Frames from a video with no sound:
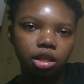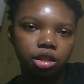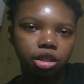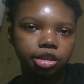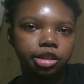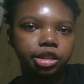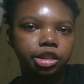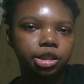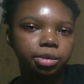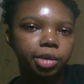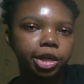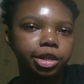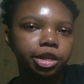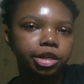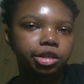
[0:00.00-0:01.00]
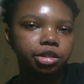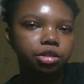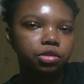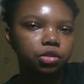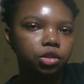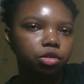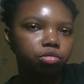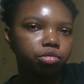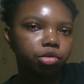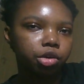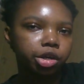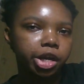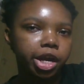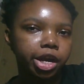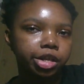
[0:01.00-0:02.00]
the years my characters were
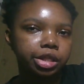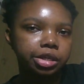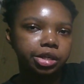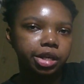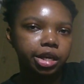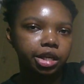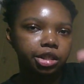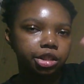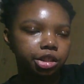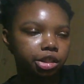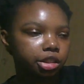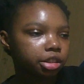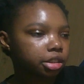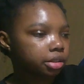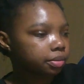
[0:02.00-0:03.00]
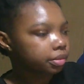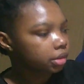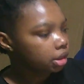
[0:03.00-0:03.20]
born and their ages.